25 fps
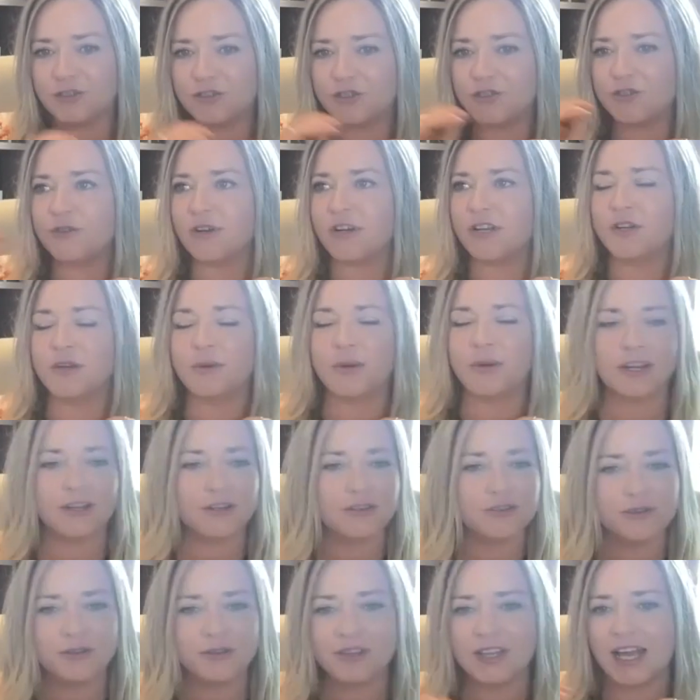knew how to do
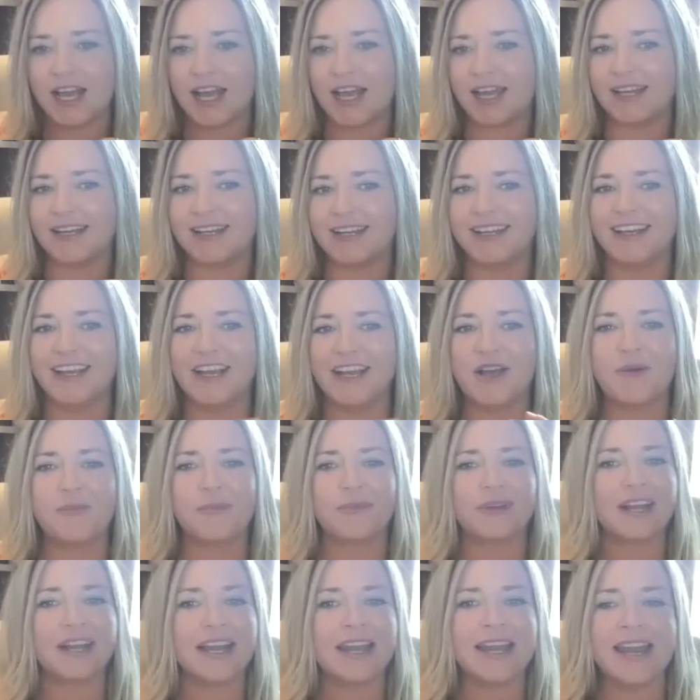that,
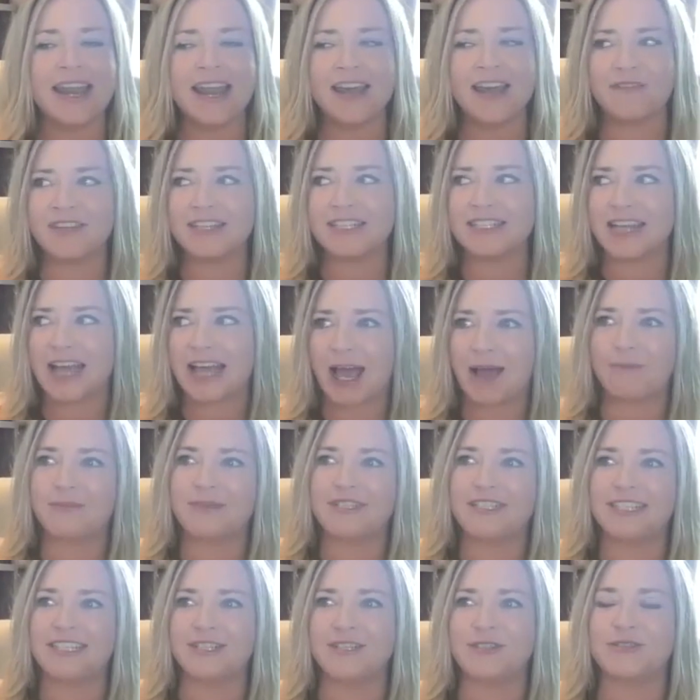but I'd never
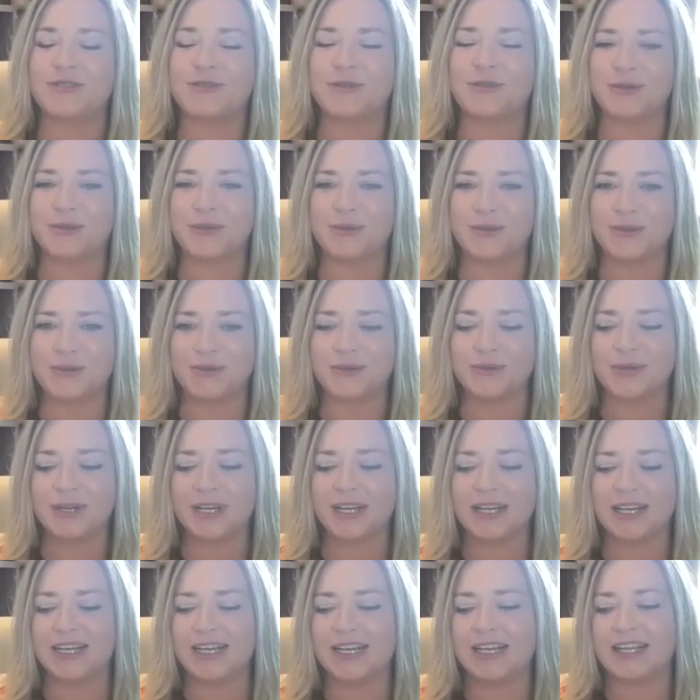tapped into
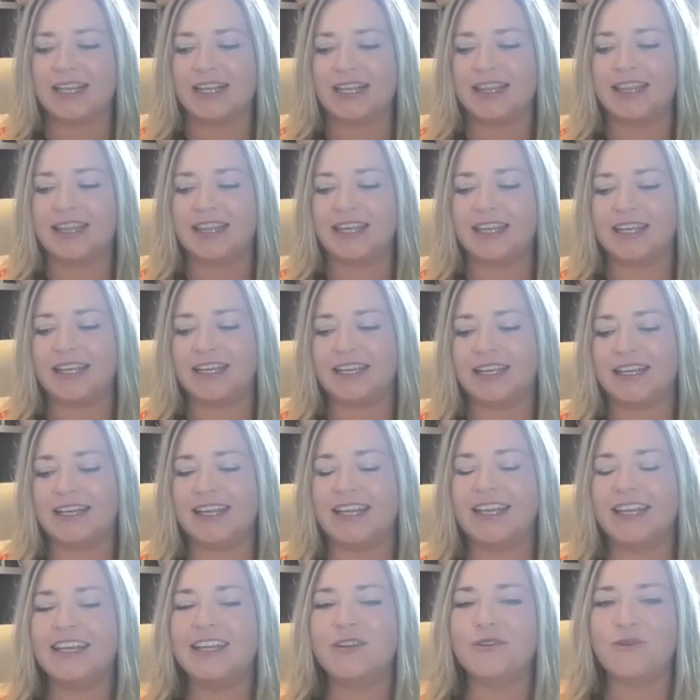
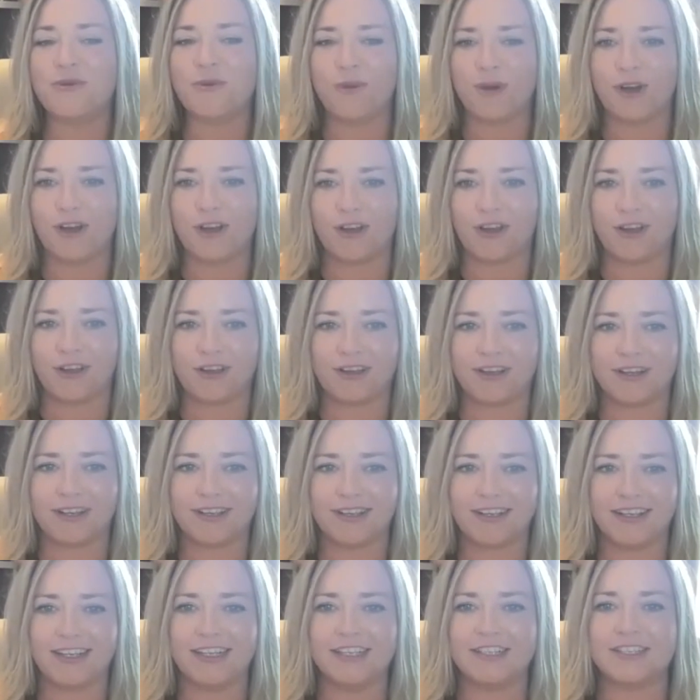the inner work,
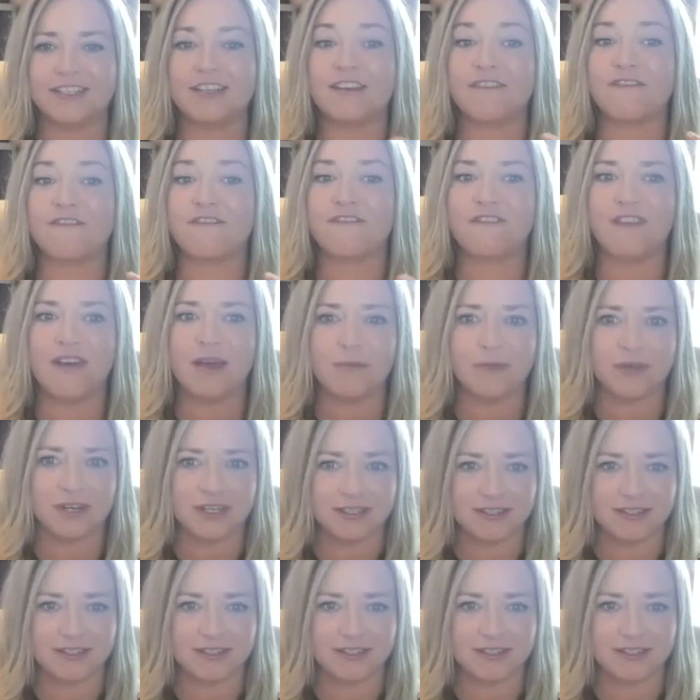into the feminine